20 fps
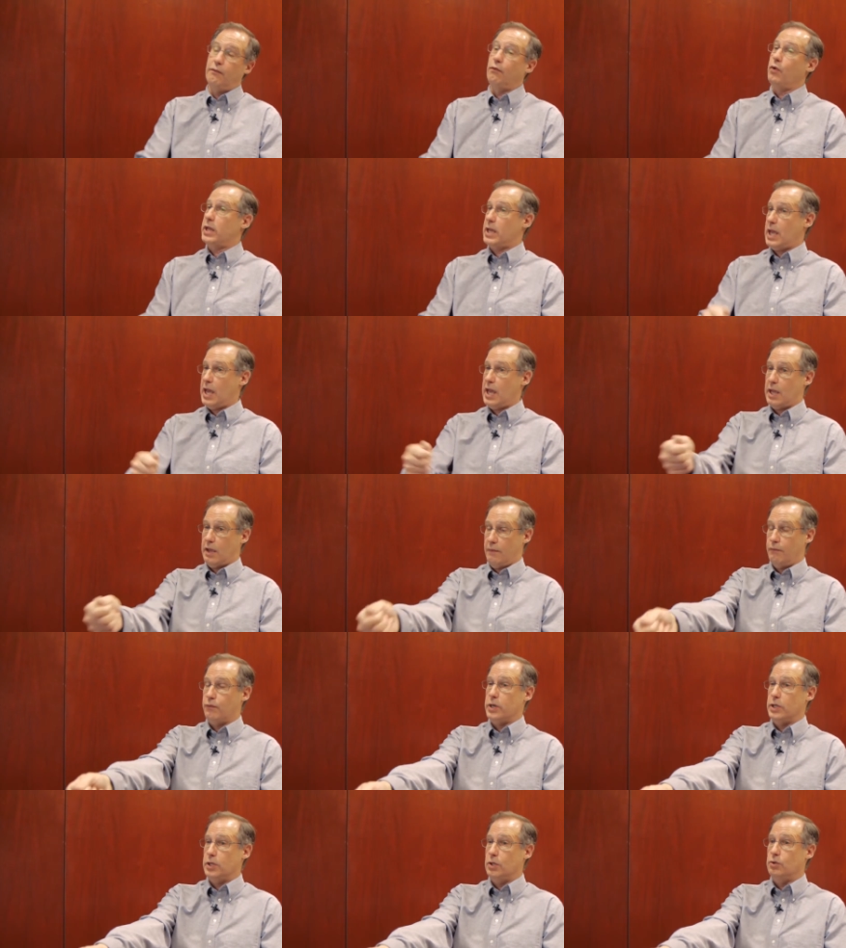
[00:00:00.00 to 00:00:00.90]
if
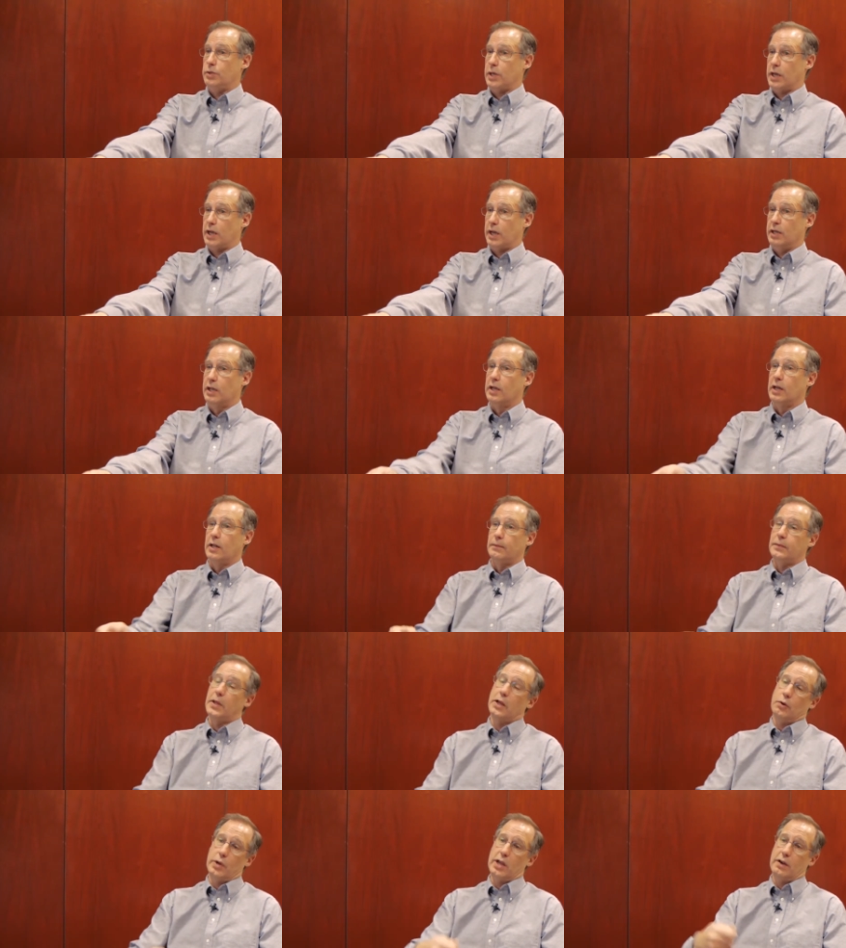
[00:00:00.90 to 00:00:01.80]
we do that,
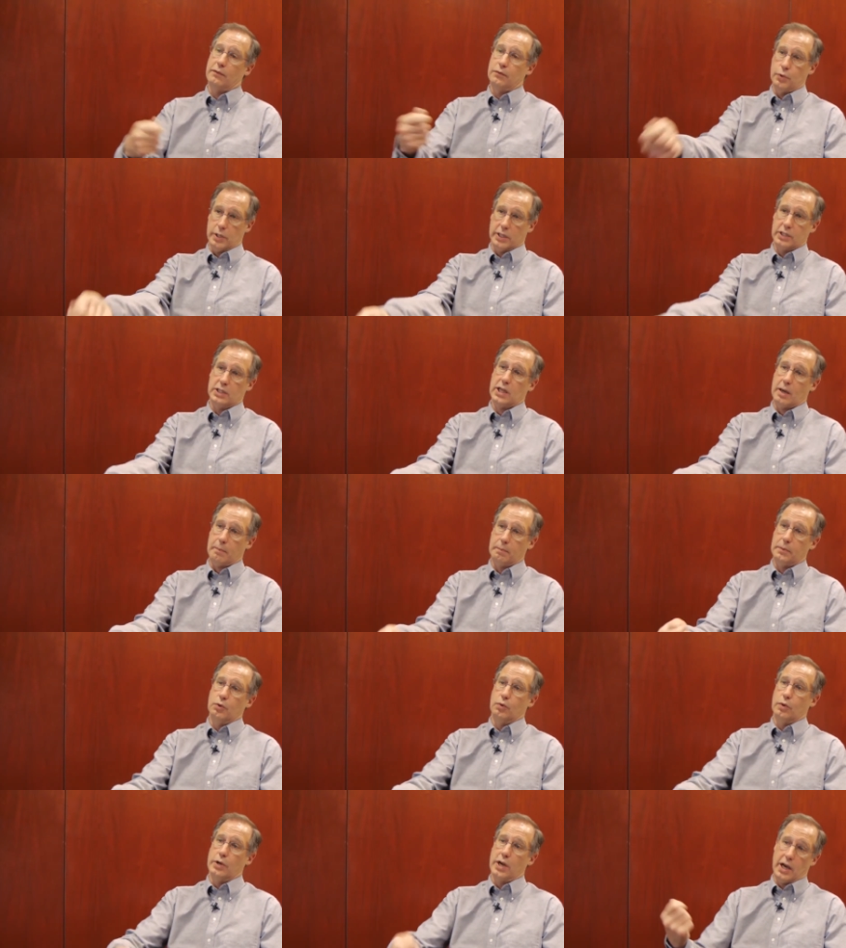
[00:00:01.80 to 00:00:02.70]
then we have to
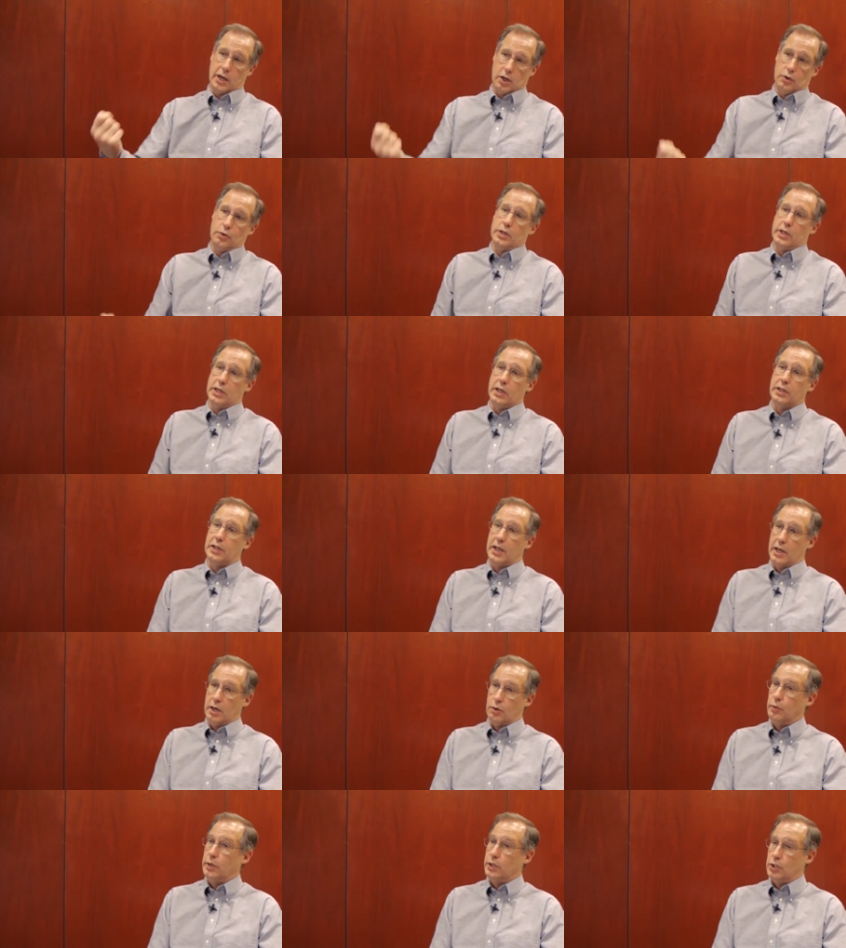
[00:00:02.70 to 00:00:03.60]
accept that we're not going to get
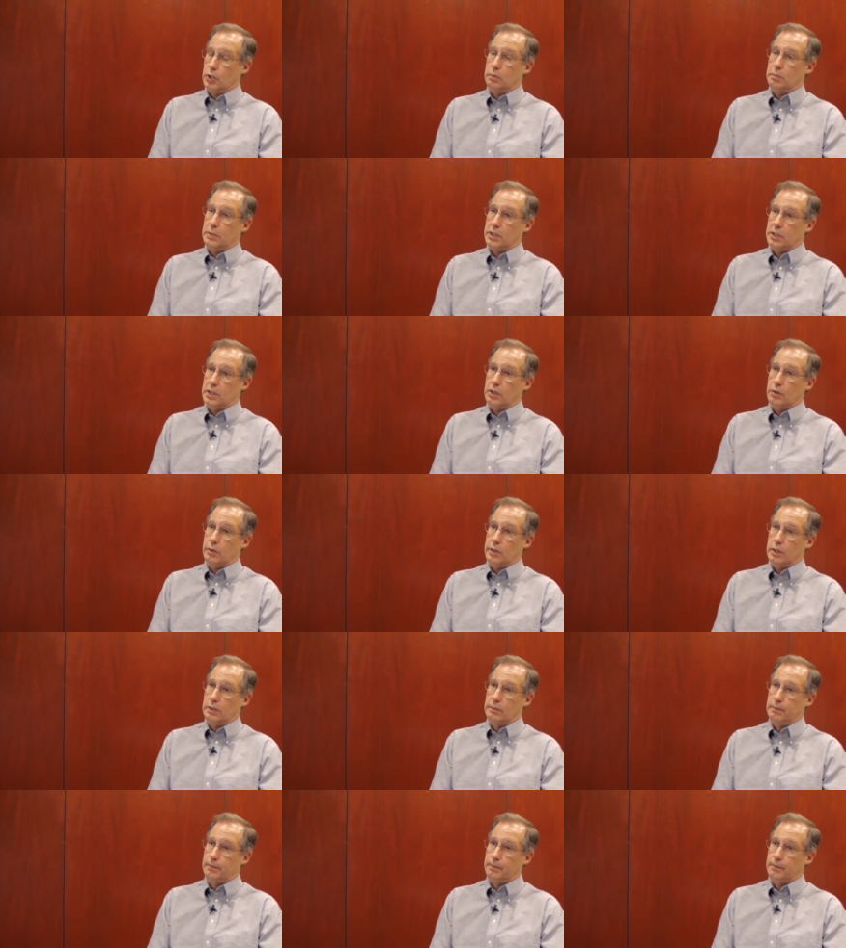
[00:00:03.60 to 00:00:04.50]
that original
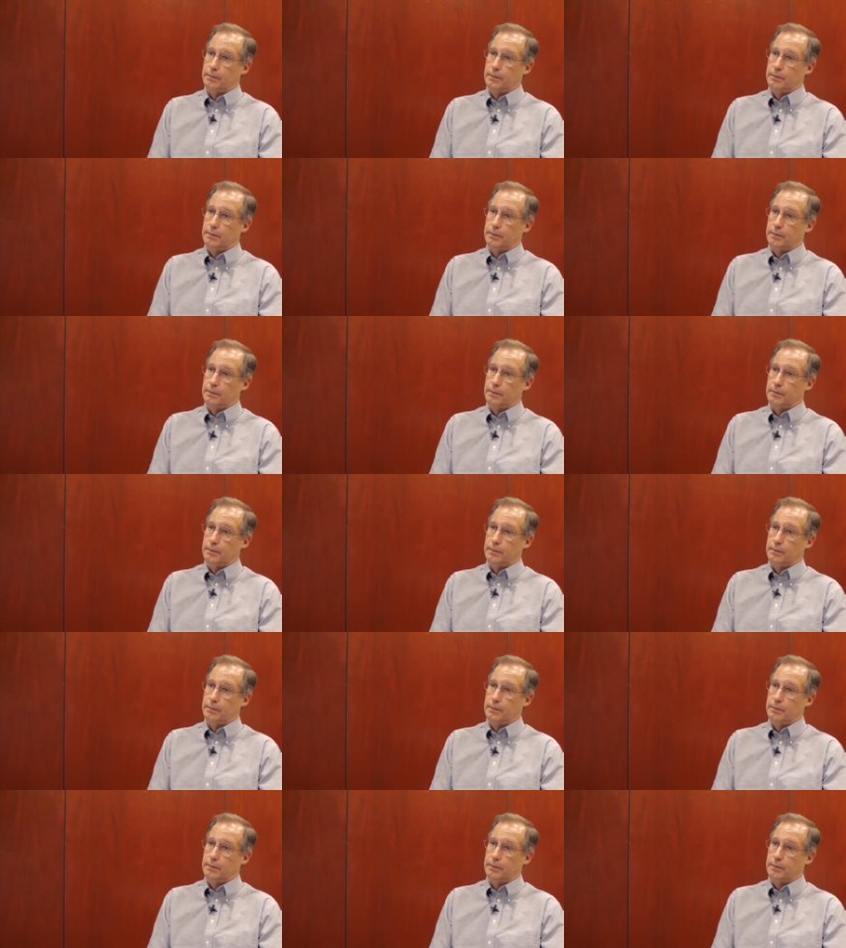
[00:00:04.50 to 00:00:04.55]
material.